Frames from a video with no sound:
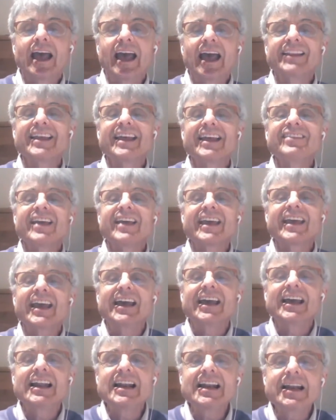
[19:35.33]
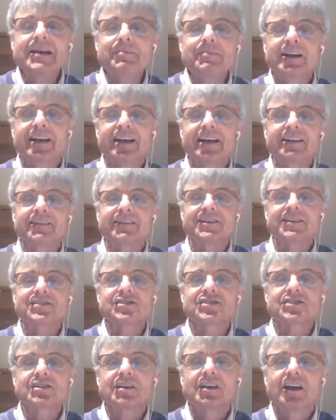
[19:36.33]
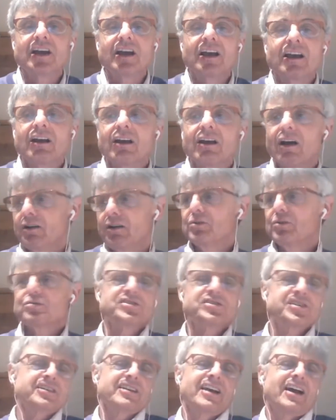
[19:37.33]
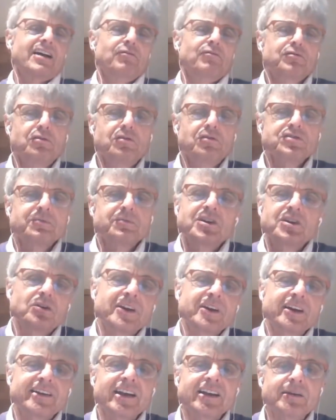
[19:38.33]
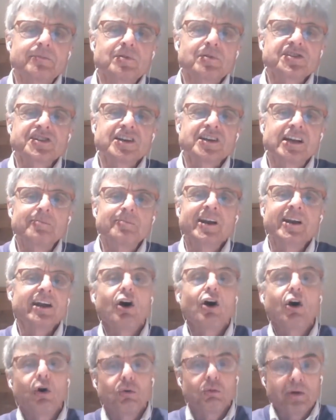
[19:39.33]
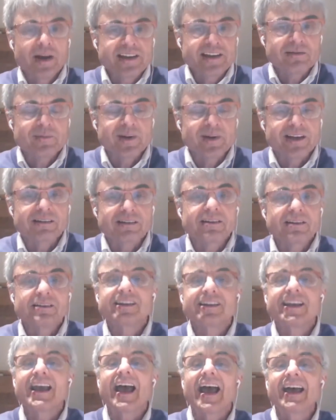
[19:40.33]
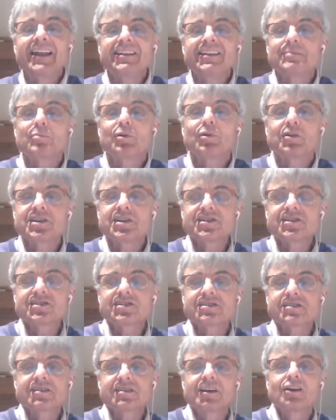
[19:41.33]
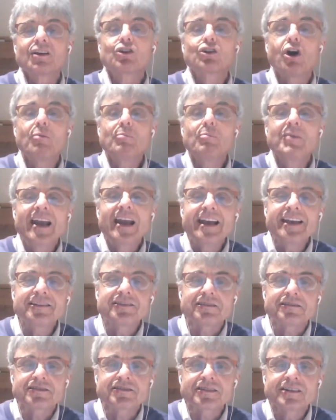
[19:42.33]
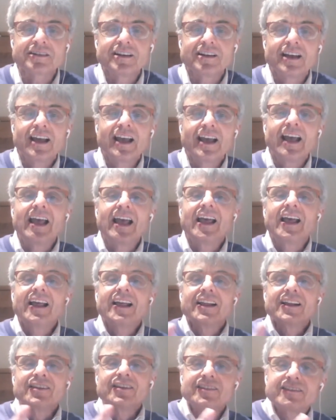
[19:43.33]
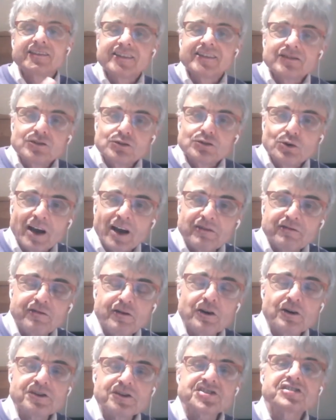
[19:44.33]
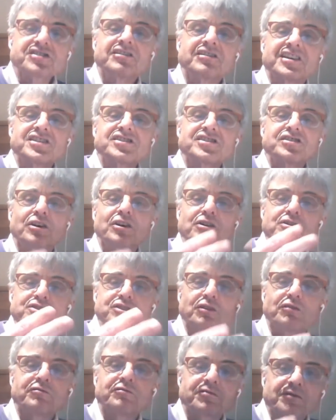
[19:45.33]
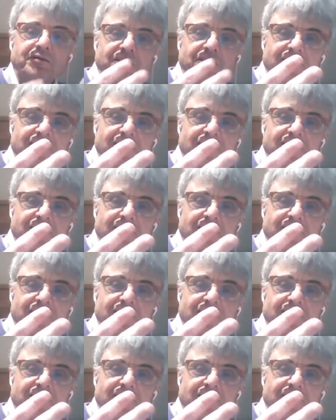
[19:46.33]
and then they eliminate this. You could say, yeah, of course we know that antibodies eliminate. Oh, wait a minute. The antibodies come later. You have first this surge of,